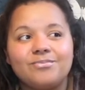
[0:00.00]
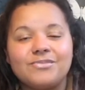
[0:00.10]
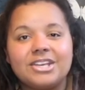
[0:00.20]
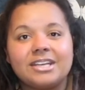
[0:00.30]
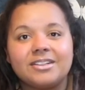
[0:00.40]

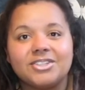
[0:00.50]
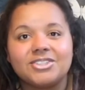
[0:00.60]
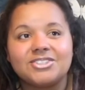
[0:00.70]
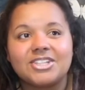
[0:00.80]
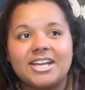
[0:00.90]

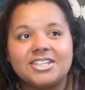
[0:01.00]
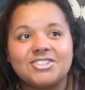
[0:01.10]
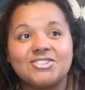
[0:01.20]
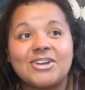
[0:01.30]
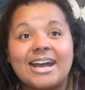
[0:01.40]
England, like
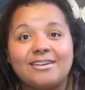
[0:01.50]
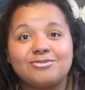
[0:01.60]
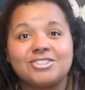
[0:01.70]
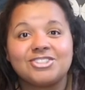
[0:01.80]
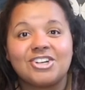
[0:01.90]
you
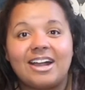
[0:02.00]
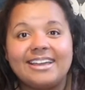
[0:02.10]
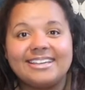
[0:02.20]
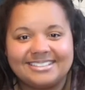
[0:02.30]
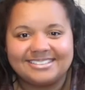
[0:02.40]
have to try
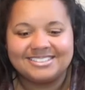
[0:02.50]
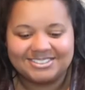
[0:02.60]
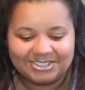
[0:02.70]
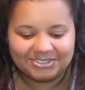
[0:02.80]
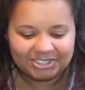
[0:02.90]
it, it's
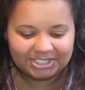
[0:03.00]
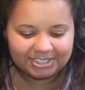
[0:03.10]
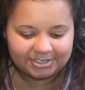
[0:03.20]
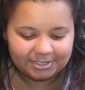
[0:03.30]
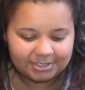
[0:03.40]
so
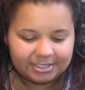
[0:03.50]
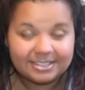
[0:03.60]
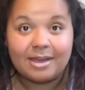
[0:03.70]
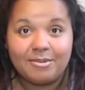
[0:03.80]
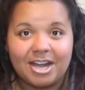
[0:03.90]
good.
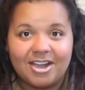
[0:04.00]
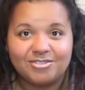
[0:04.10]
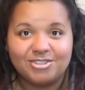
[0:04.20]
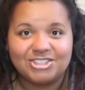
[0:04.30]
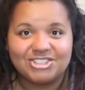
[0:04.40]
Let me know
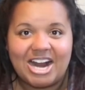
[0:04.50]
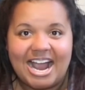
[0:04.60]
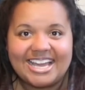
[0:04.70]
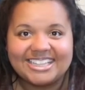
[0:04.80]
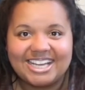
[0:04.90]
if you do
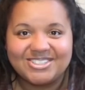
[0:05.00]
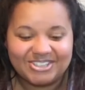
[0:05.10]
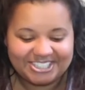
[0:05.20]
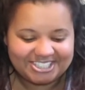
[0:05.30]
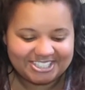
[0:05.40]
try it, like
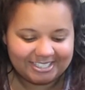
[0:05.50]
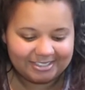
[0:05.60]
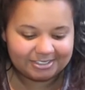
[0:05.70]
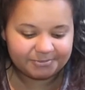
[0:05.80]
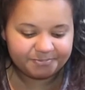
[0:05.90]
what you
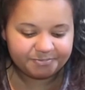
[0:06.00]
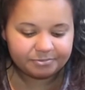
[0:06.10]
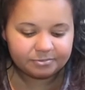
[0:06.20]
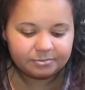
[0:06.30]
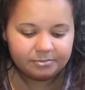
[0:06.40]
think.
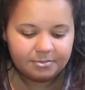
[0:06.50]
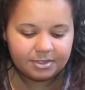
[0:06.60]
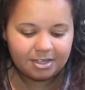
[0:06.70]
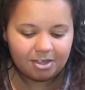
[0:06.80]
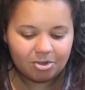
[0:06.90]

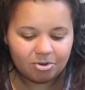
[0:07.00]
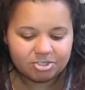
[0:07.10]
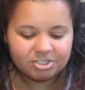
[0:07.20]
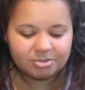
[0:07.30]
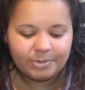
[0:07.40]

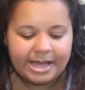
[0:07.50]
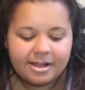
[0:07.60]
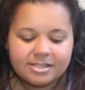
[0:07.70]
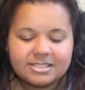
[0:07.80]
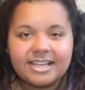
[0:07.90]
Also as
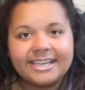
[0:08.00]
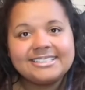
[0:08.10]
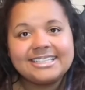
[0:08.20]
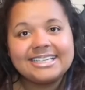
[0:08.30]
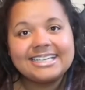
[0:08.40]
well,
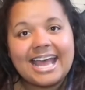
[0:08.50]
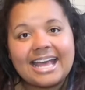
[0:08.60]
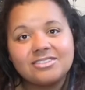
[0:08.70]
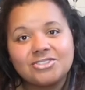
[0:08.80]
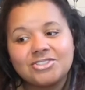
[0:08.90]
lighting
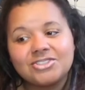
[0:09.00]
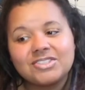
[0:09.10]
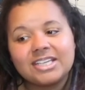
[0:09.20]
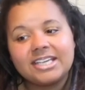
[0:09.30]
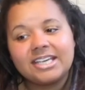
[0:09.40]
candles
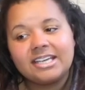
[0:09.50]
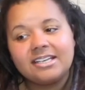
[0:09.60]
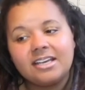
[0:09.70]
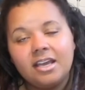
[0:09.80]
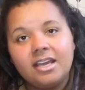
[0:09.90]

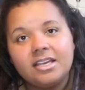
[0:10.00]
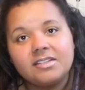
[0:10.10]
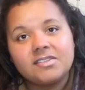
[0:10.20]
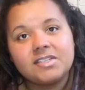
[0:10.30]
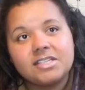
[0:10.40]
in
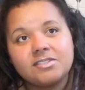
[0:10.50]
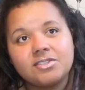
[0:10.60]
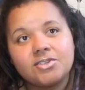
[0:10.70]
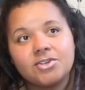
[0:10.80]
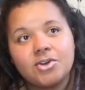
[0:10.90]

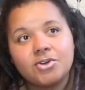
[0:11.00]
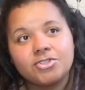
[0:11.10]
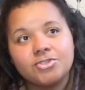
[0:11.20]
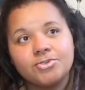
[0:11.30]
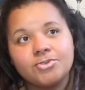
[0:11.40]
seasonal
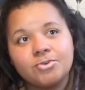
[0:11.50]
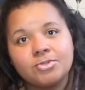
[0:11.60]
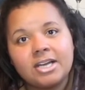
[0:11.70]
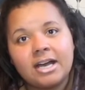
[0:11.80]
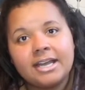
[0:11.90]

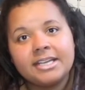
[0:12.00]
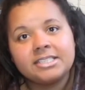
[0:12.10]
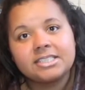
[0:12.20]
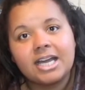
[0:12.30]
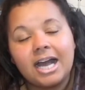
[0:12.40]

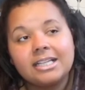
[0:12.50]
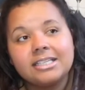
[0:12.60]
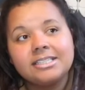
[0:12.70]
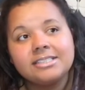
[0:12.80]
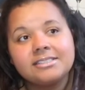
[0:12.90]
Yuletide
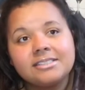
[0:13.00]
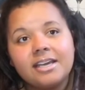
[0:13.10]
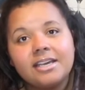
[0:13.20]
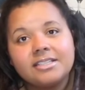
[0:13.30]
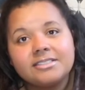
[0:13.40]
colours.
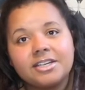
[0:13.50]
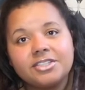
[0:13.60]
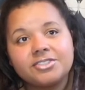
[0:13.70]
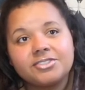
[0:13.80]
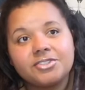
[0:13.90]
So
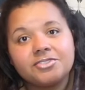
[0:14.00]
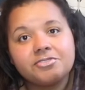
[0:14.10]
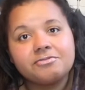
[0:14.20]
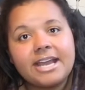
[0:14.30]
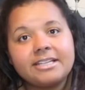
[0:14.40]
your sort of
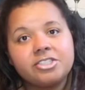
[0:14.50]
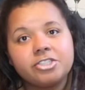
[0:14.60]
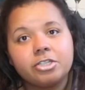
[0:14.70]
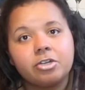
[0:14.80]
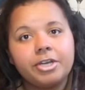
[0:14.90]
your
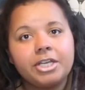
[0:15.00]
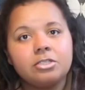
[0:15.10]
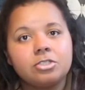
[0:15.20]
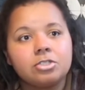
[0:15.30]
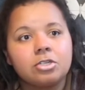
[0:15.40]
reds, your
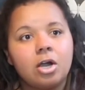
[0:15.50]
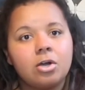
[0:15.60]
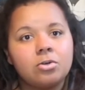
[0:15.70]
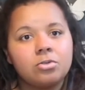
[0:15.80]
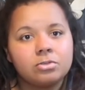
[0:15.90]
greens, your
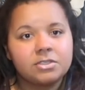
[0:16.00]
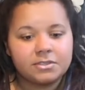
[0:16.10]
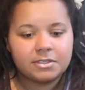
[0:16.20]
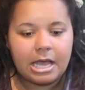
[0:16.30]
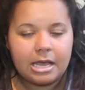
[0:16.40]

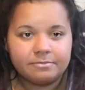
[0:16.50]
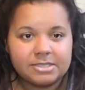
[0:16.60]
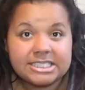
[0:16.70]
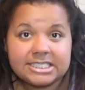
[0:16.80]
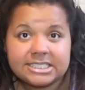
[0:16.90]
golds,
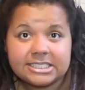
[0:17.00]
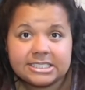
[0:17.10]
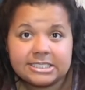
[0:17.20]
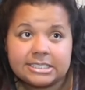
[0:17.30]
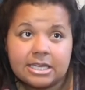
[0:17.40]

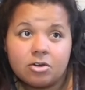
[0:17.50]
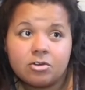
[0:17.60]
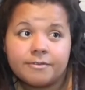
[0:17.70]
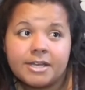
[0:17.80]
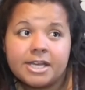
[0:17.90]

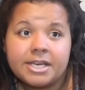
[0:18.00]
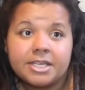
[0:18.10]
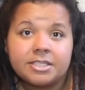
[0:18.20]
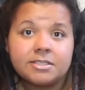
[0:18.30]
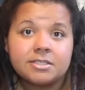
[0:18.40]

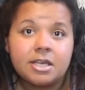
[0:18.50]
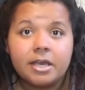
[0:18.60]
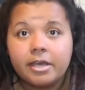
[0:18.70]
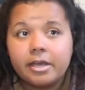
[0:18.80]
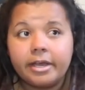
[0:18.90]
silvers,
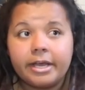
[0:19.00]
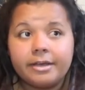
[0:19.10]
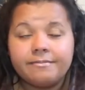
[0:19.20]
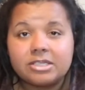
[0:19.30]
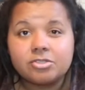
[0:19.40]

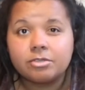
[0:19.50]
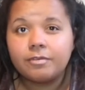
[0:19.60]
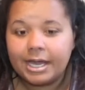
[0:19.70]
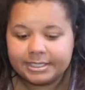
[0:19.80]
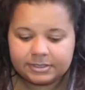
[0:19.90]
that sort
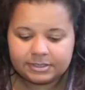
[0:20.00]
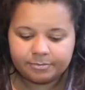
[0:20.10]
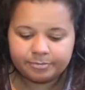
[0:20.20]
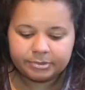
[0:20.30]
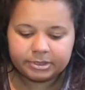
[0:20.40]
of
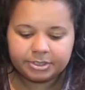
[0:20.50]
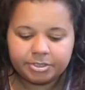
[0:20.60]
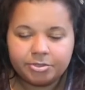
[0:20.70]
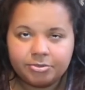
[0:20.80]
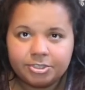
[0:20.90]
icy
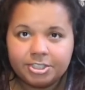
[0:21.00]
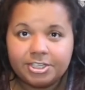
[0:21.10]
blue.